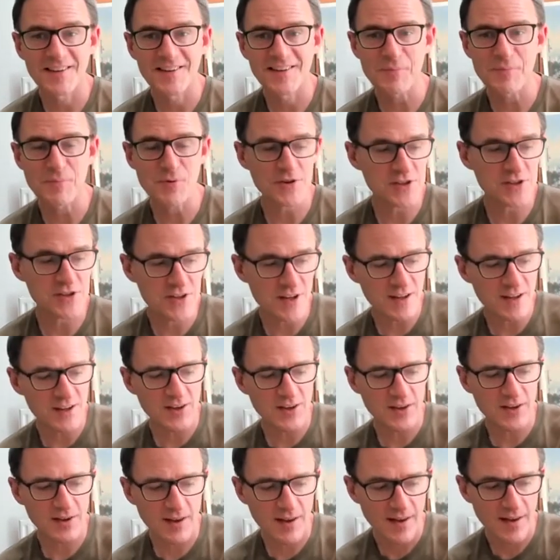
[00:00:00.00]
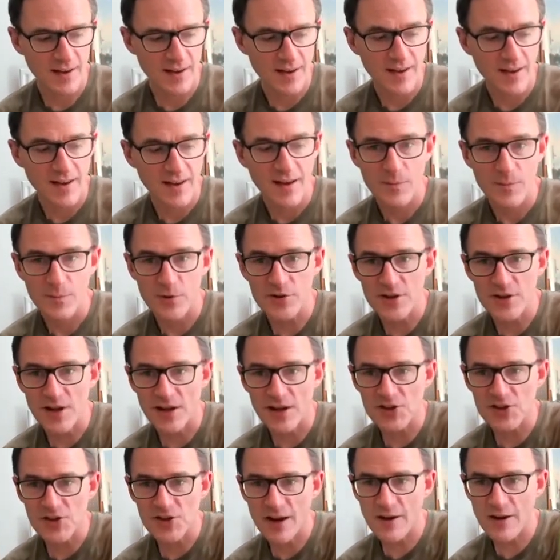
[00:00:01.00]
Appreciate you
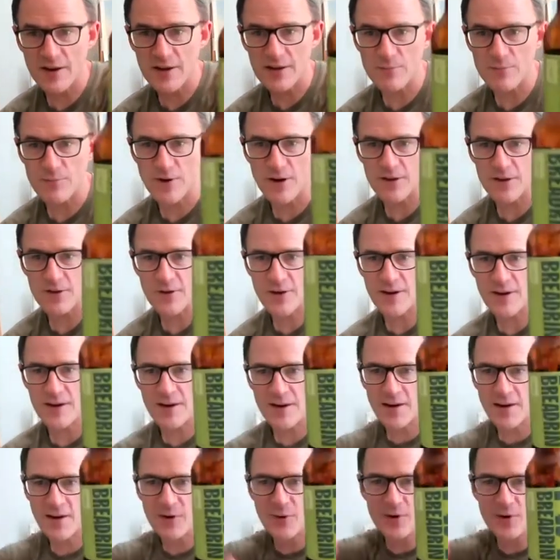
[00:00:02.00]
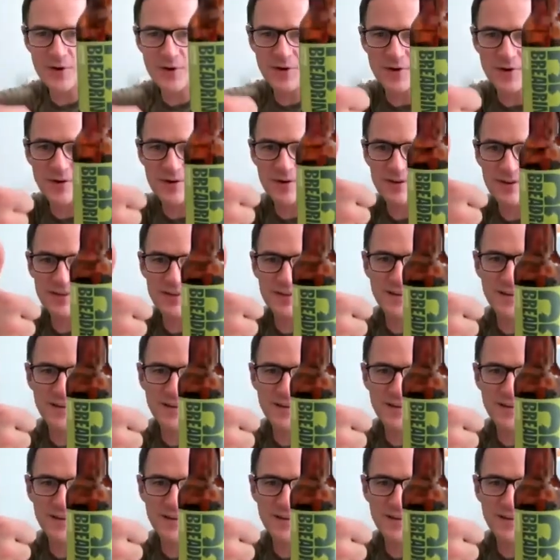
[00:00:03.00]
sharing the Breadrin. I will.